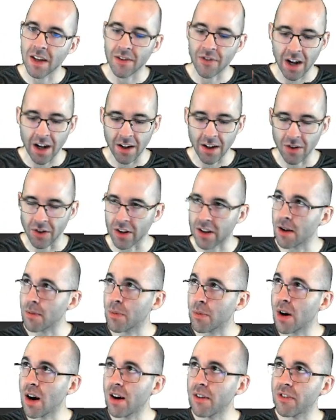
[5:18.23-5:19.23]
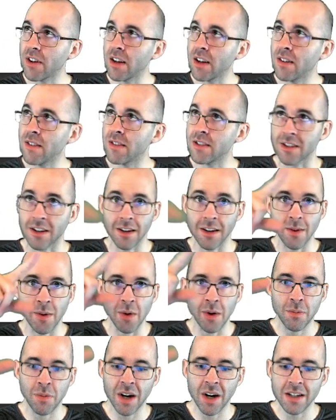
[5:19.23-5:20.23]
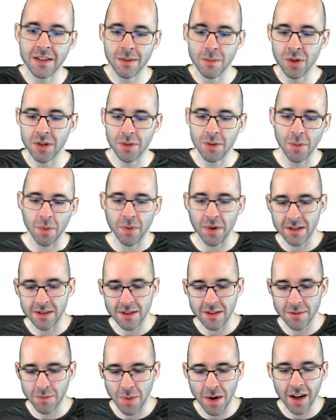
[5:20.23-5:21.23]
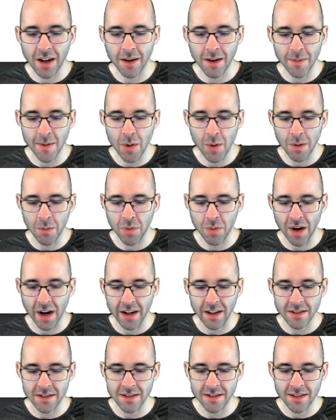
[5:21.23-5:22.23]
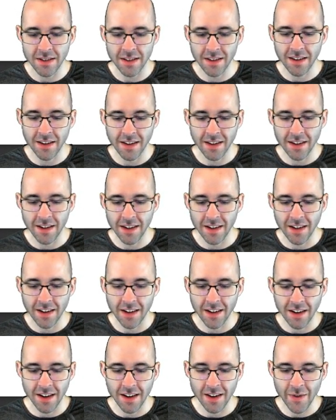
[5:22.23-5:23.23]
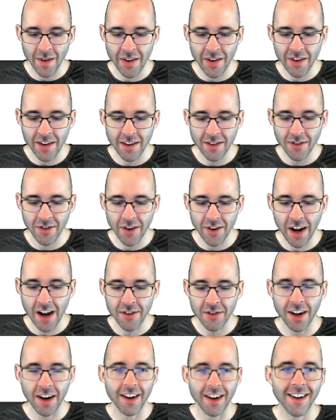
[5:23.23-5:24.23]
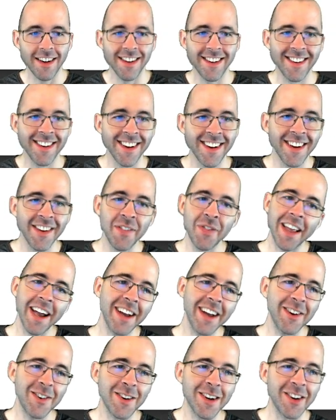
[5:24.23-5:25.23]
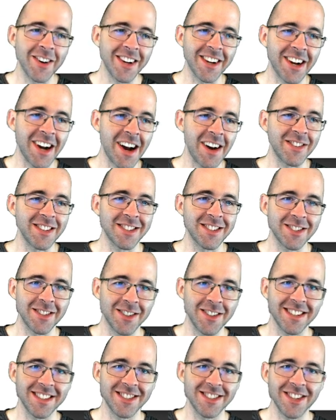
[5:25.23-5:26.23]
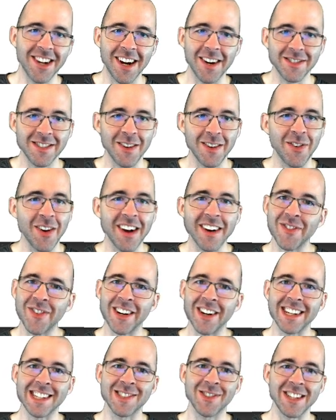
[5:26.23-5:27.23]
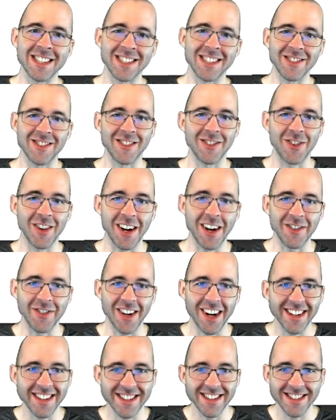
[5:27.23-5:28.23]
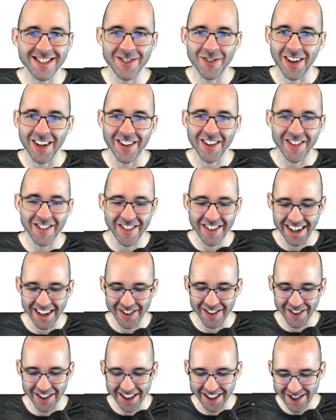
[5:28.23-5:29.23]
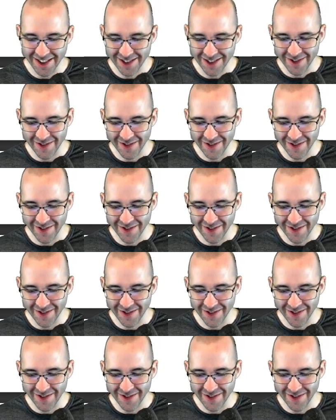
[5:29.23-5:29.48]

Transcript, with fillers: if I look up coffee, is there going to be one price or multiple prices? There's probably going to be one price. Maybe $5. I don't go to coffee store shops. They're probably more expensive than $5, but whatever.